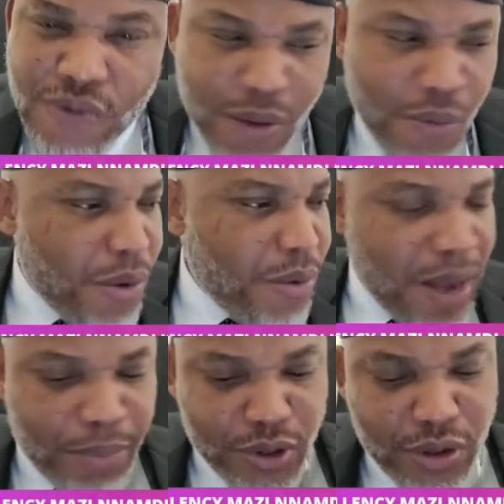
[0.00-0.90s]
When
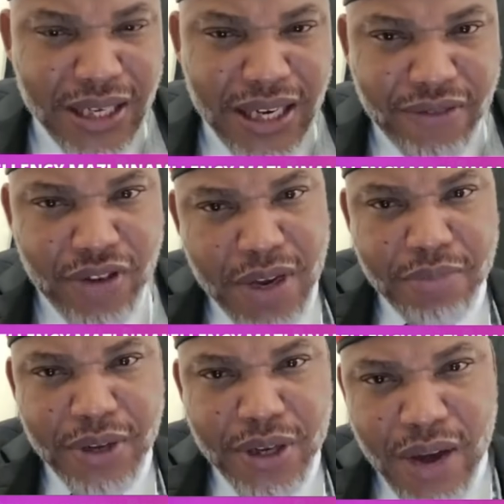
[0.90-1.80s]
we were pursuing them from
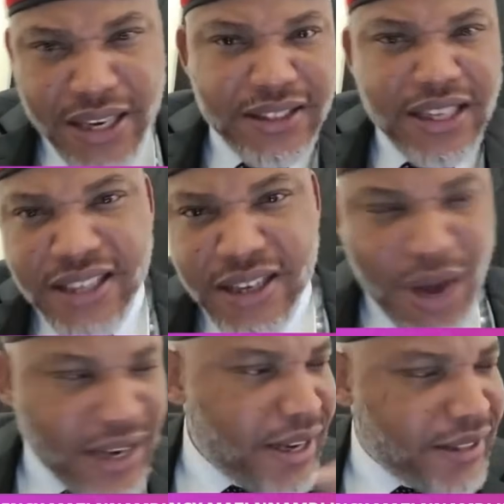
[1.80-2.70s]
Ebonyi, why didn't
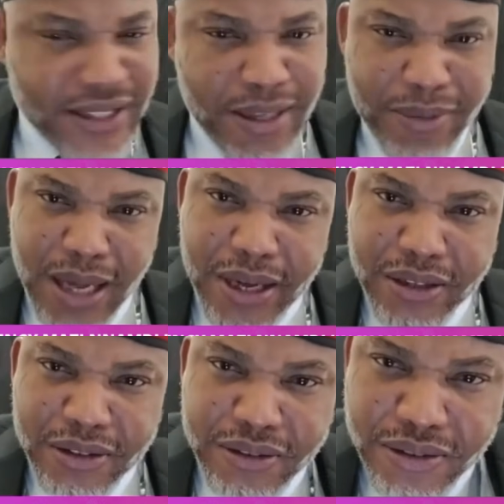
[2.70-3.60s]
they say something
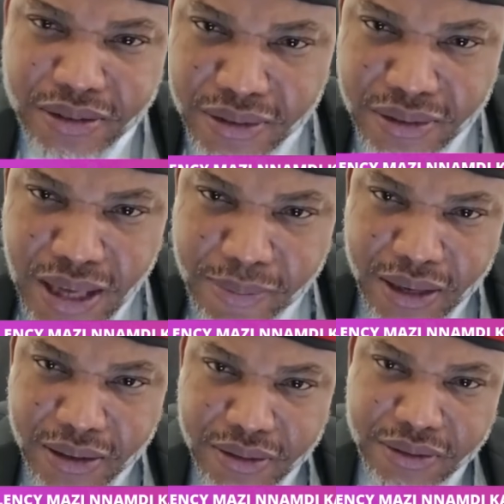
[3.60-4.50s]
about
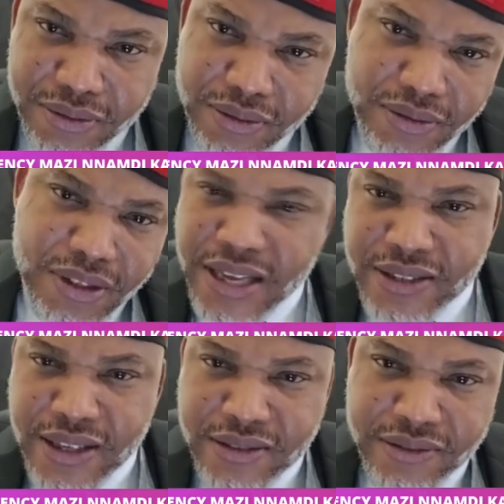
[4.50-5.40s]

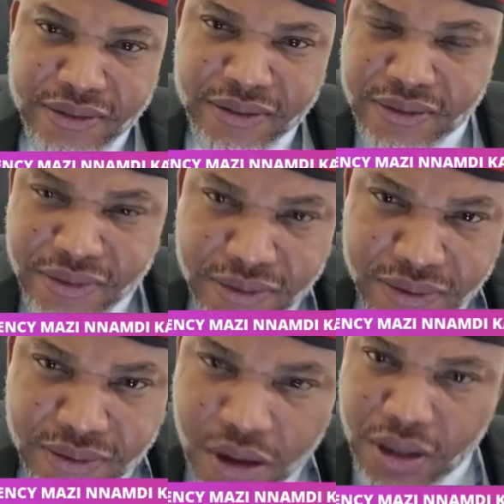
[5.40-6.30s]
ESN
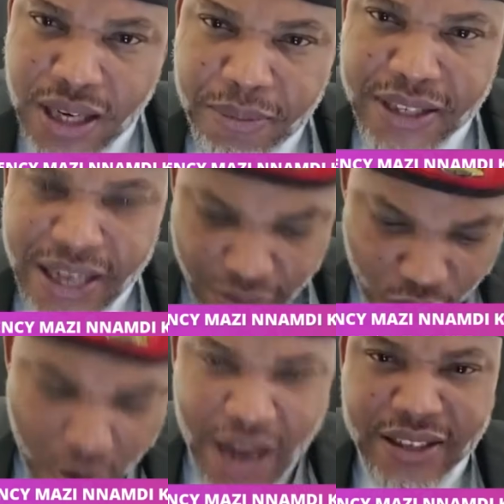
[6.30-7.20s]
or Nnamdi
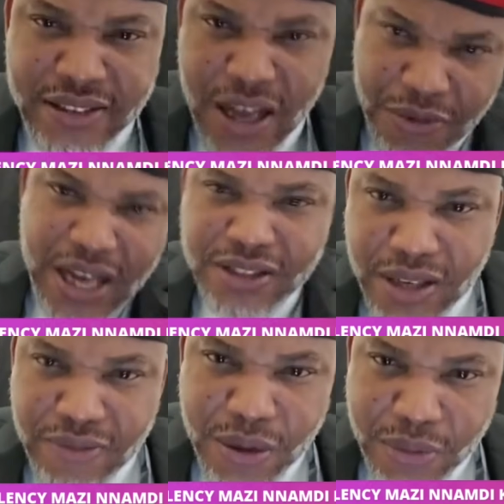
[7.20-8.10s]
Kanu? Why? Have you
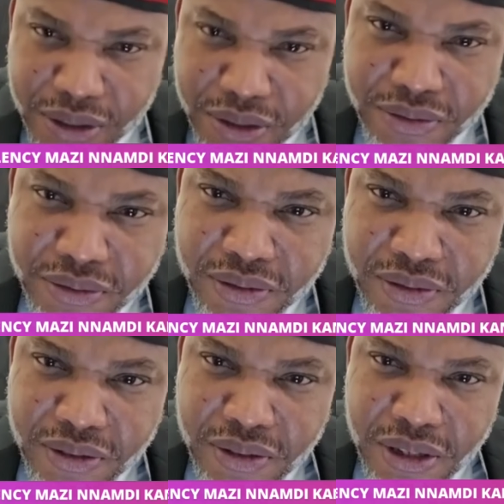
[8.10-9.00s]
asked yourself that question?
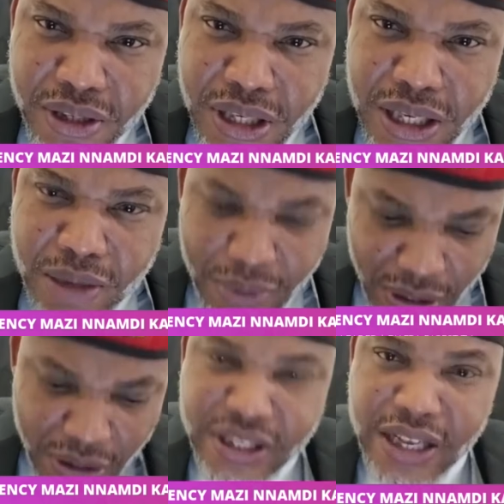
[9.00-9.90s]

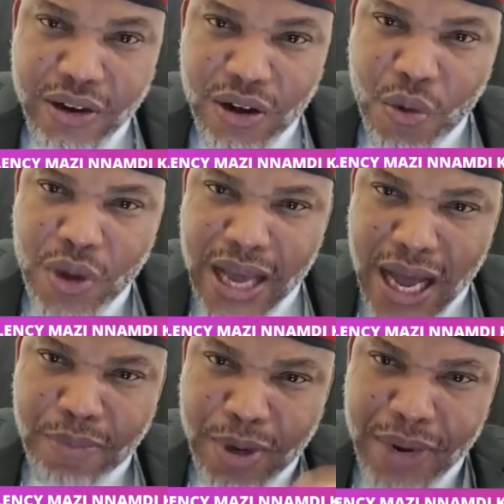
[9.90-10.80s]
Because they know
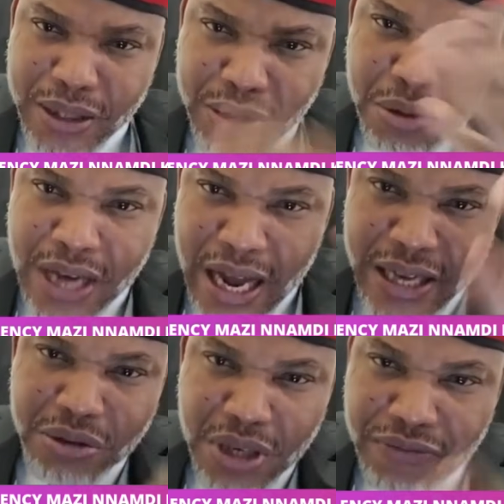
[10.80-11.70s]
we are prepared to
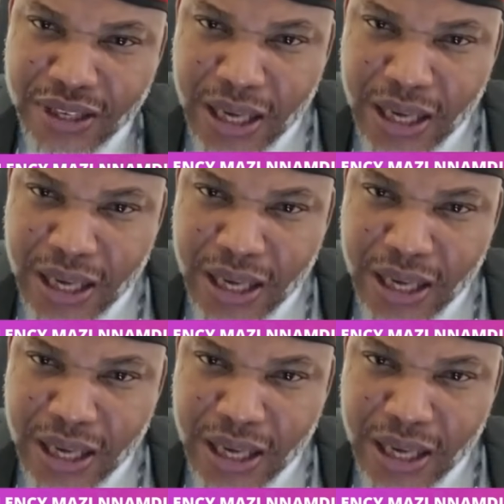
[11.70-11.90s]
die to